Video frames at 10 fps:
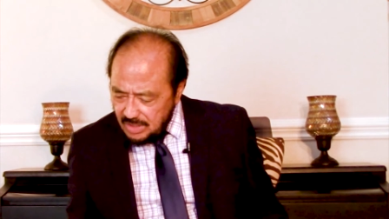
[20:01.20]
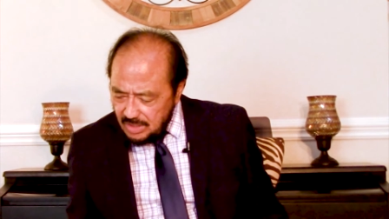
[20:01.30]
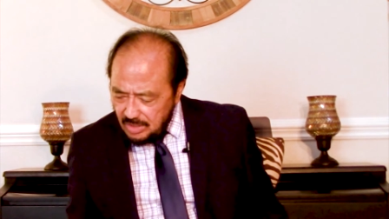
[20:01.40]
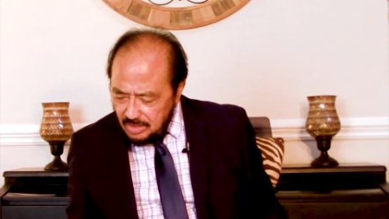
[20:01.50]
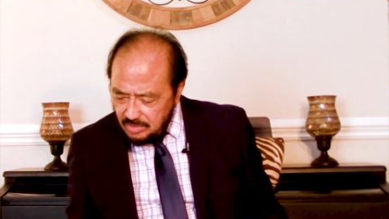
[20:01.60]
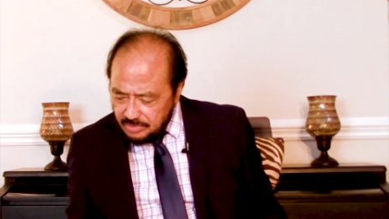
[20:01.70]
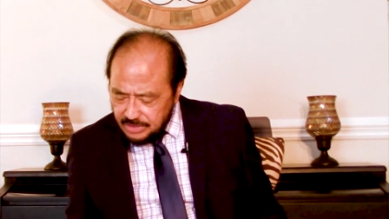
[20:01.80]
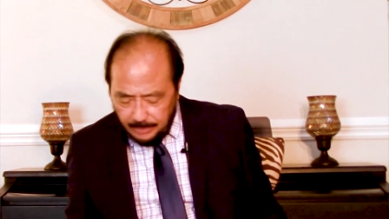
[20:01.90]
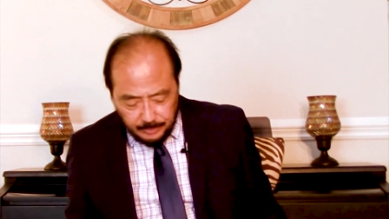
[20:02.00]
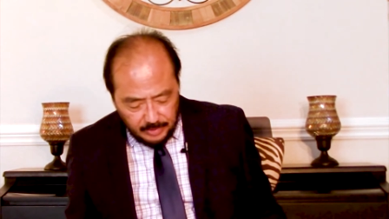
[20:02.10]
Luke
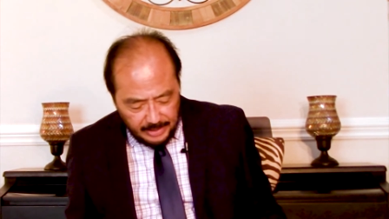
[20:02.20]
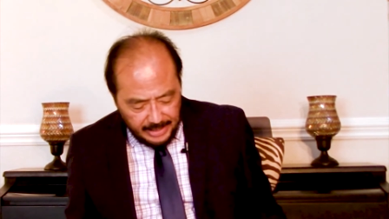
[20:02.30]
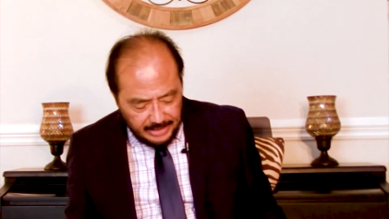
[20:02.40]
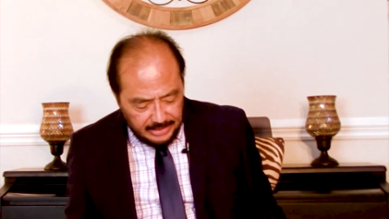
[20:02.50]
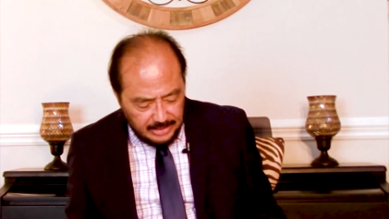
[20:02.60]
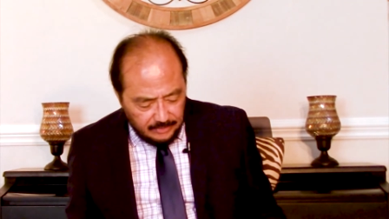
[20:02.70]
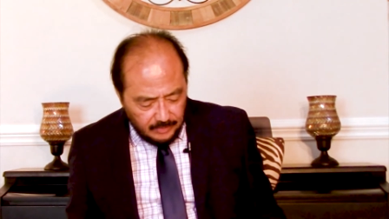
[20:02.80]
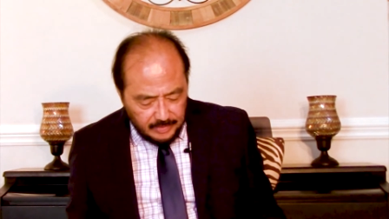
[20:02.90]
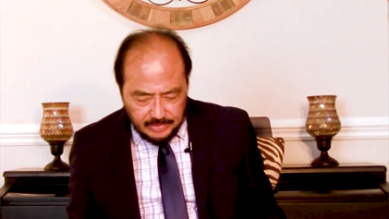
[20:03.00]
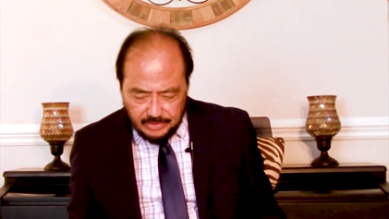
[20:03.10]
chapter 18,
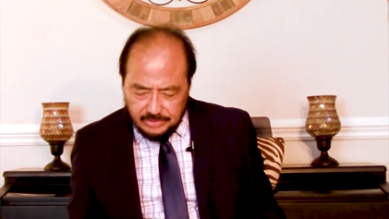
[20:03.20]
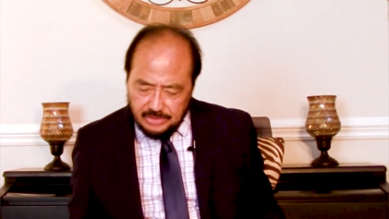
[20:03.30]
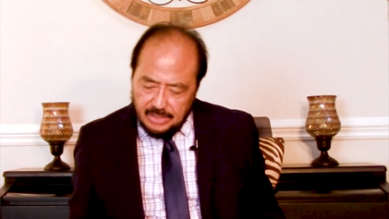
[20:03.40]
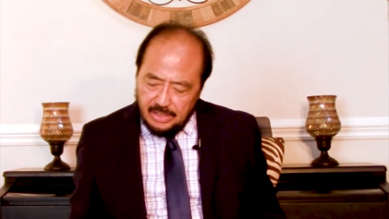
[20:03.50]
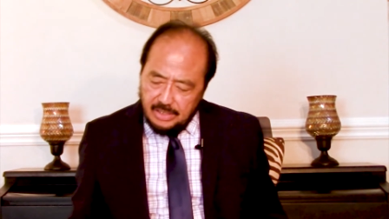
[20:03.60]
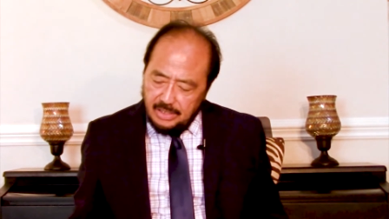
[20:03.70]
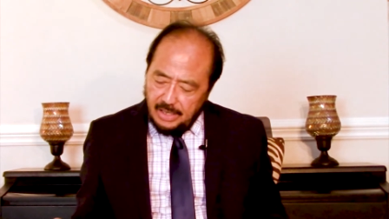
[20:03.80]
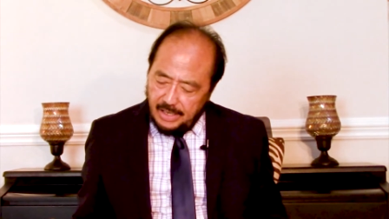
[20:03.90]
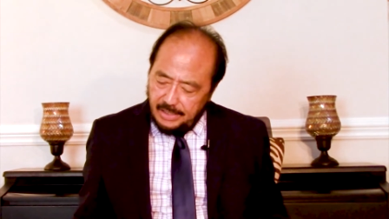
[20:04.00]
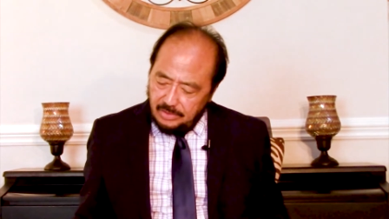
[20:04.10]
verses
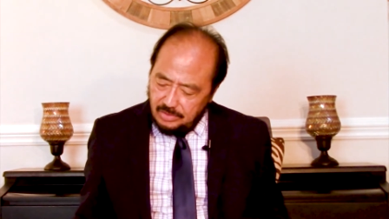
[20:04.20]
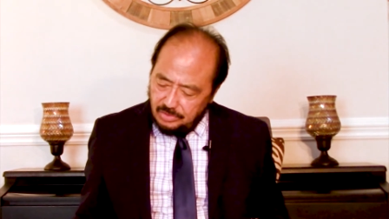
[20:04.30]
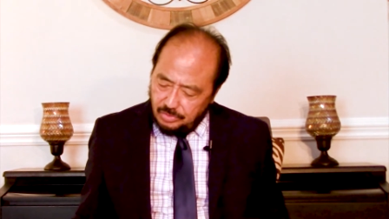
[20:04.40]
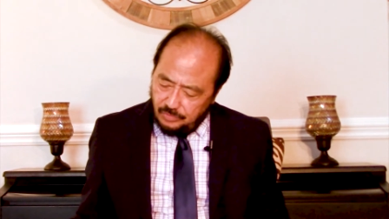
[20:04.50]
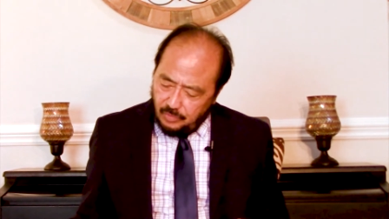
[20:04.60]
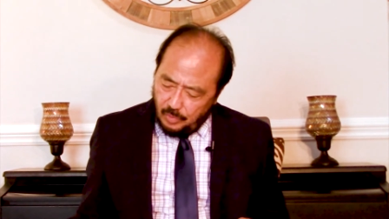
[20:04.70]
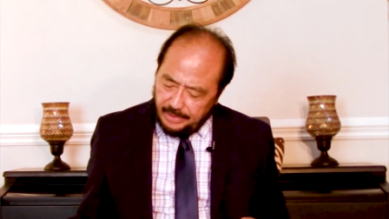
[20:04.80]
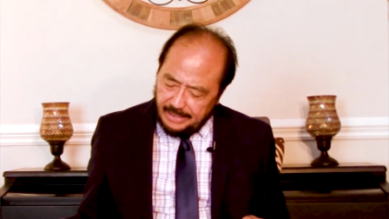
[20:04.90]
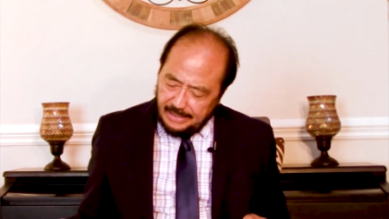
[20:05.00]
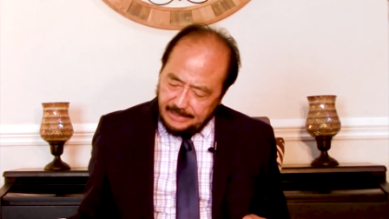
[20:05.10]
9 to
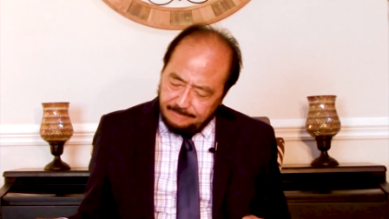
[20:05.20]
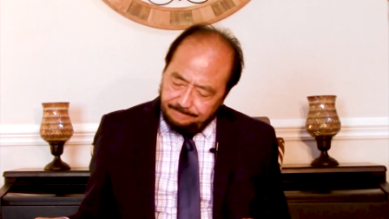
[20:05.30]
14.